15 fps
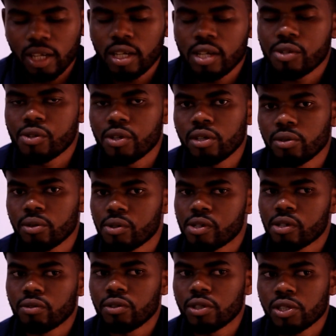soil
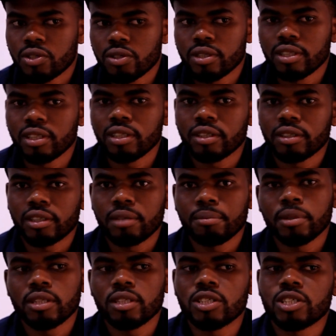conservation,
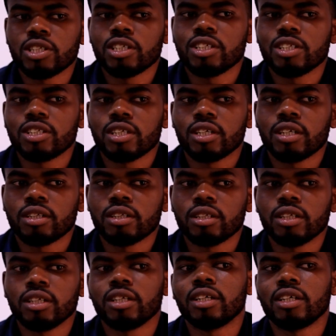climate change and